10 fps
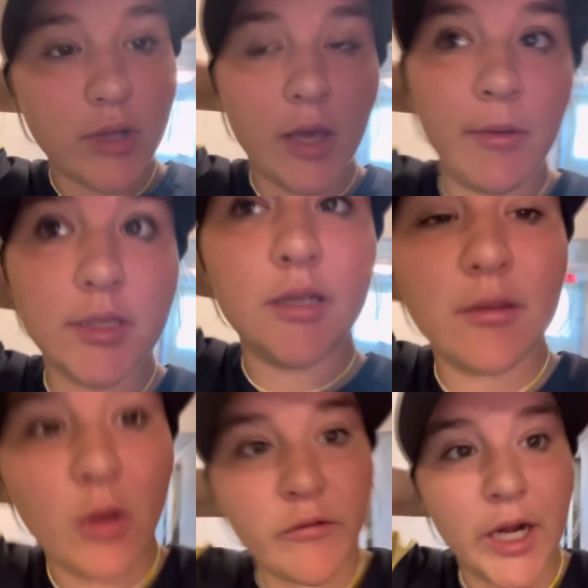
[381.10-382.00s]
If I see
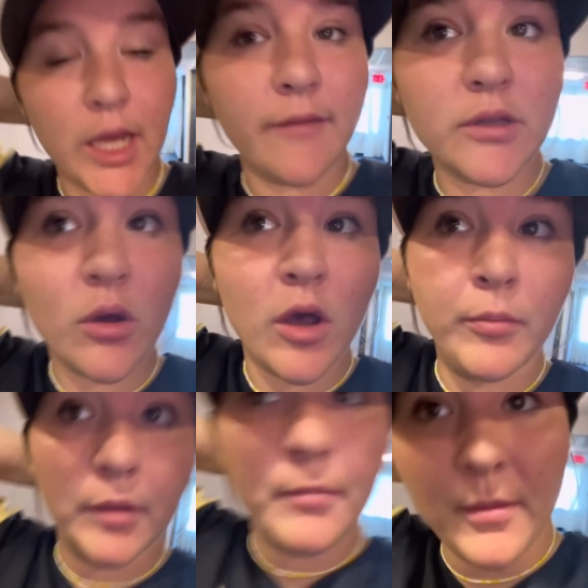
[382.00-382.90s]
them already, I do
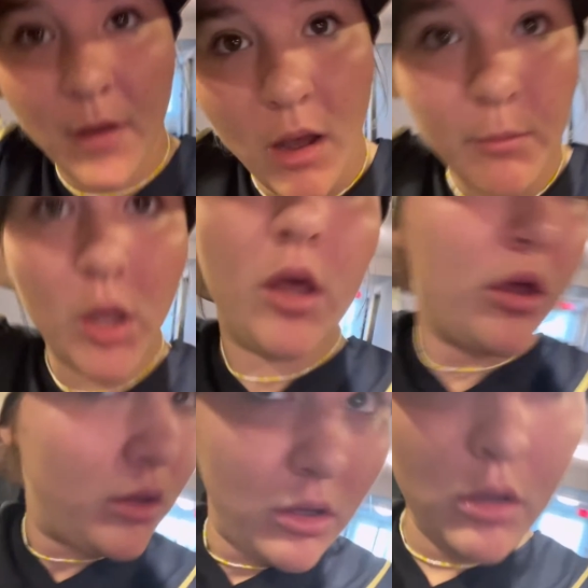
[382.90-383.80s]
help my mom
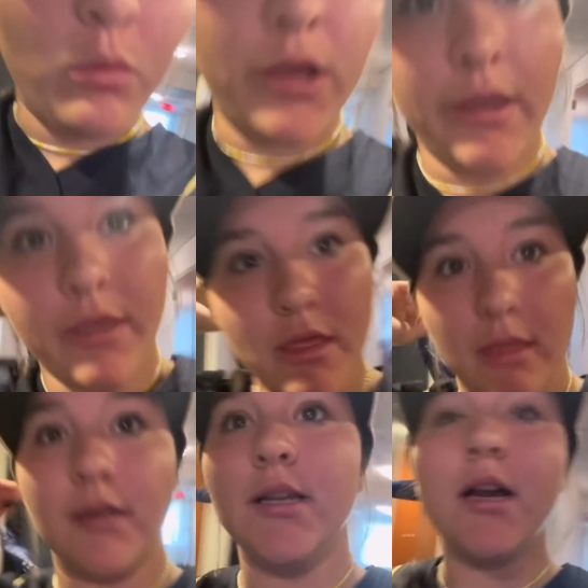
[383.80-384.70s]
with
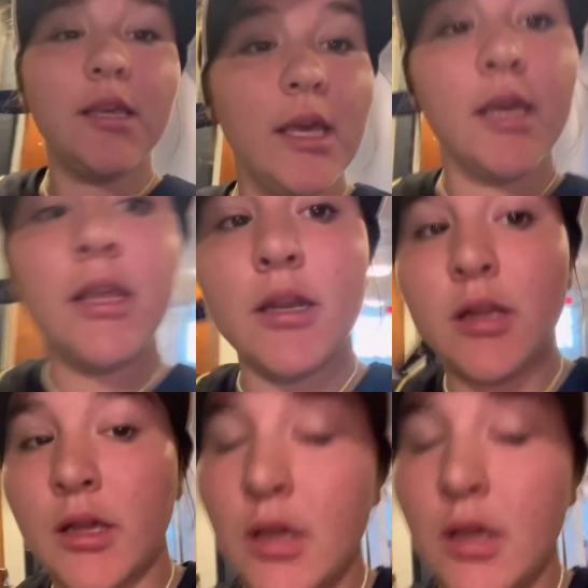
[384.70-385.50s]
the Dunkin'.